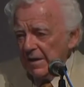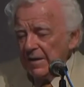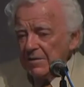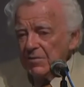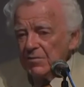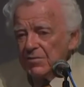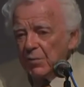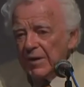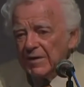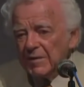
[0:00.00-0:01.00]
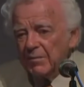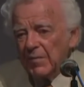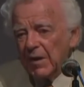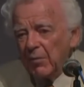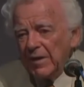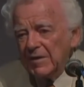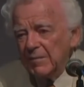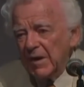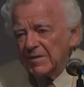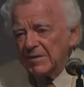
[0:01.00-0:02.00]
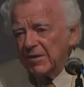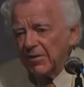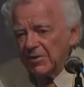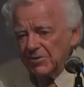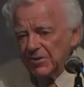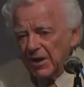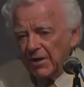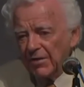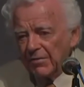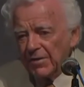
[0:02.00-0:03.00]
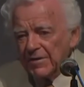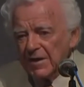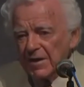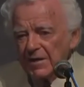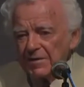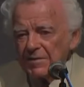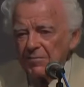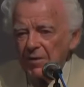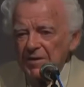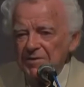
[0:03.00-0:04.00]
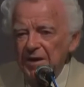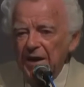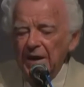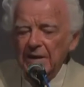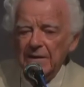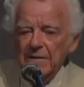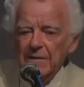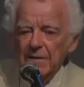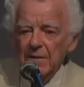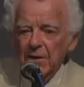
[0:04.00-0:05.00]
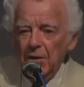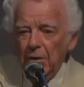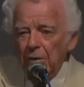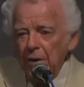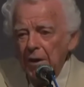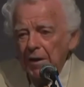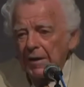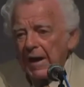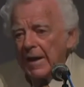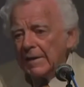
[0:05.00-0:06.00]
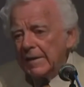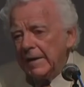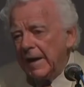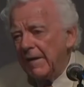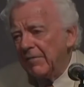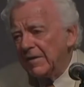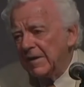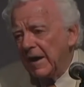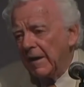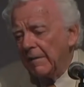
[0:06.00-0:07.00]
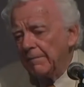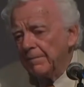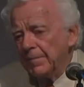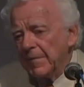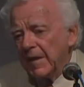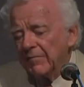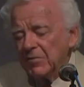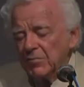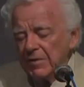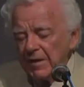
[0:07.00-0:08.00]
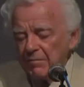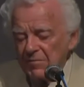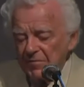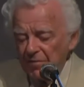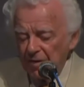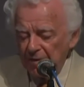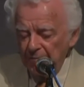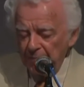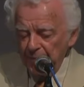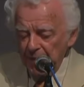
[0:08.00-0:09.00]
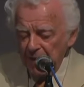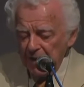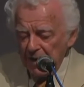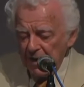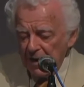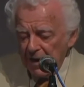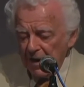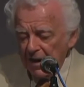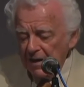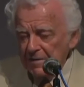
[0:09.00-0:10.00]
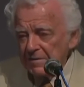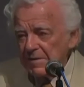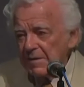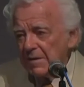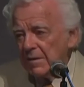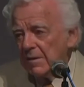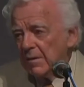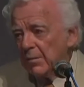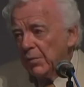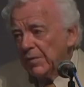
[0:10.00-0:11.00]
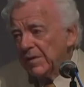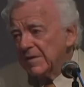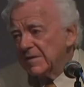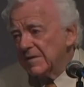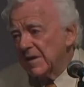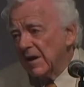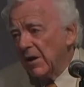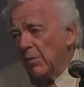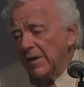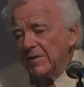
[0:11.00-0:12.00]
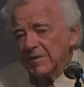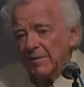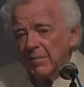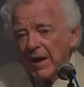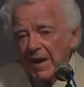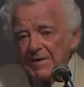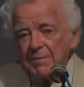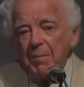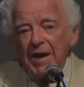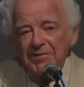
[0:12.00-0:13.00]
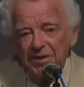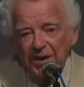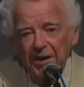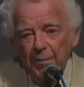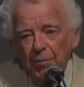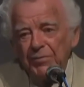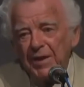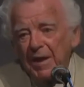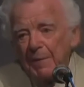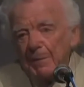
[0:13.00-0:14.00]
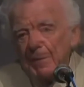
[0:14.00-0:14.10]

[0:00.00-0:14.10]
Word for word: Hindus await him, await him as Krishna returned once again, or Kalki avatar. There are two names for him. And Buddhists awaits him as Maitreya Buddha.